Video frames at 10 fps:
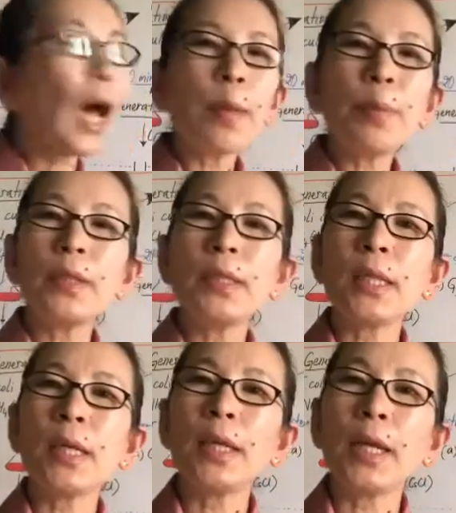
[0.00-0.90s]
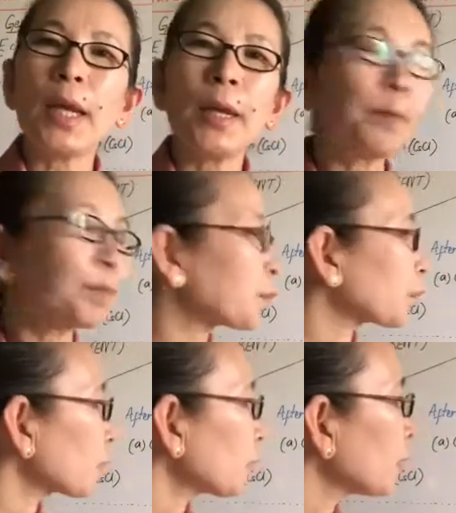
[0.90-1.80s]
hybrid DNA
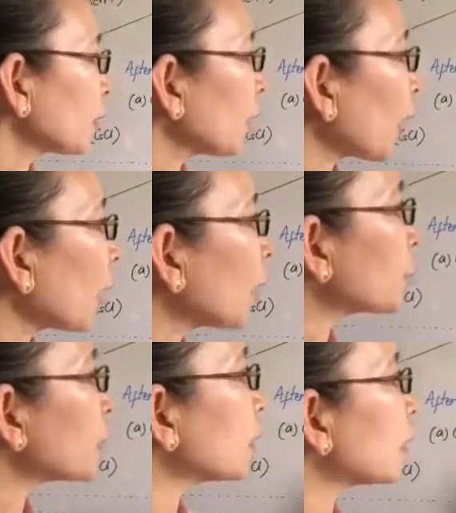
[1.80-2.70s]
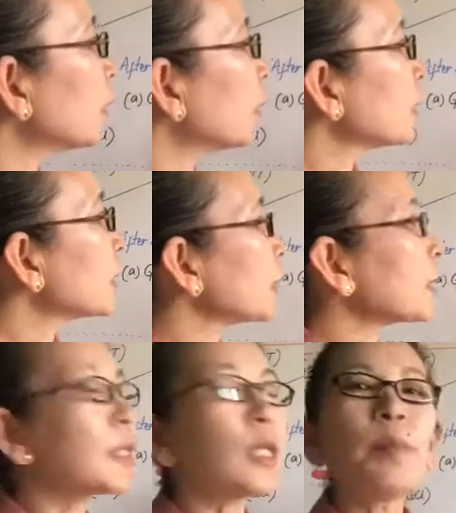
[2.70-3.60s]
after
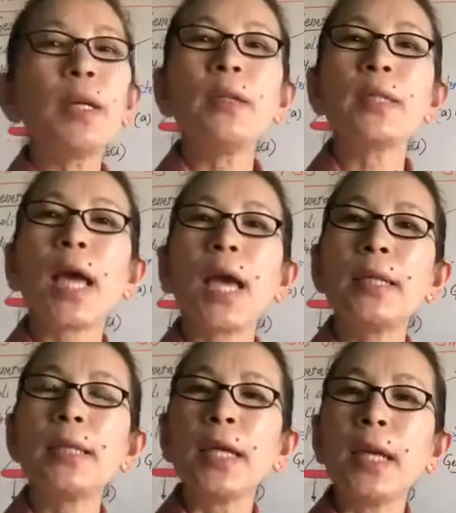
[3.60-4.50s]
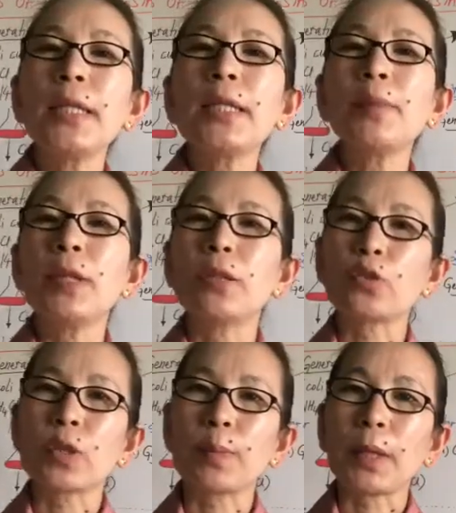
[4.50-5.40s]
60 minutes and 80
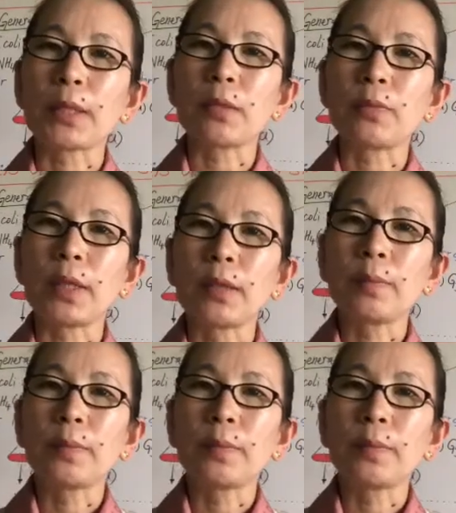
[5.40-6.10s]
minutes respectively.